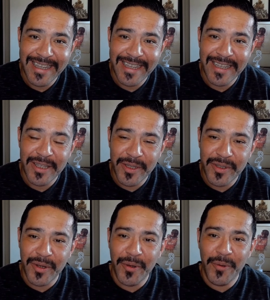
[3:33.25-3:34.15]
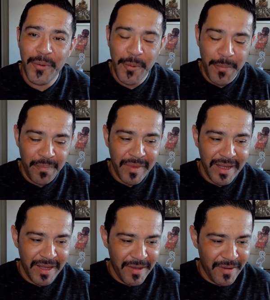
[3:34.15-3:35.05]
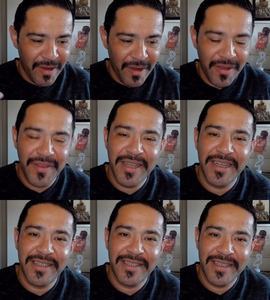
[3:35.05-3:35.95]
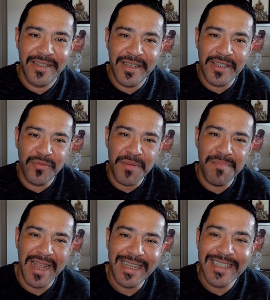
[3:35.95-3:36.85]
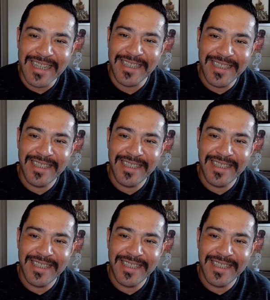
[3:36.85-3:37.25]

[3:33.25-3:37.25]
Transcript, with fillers: so all this is repentance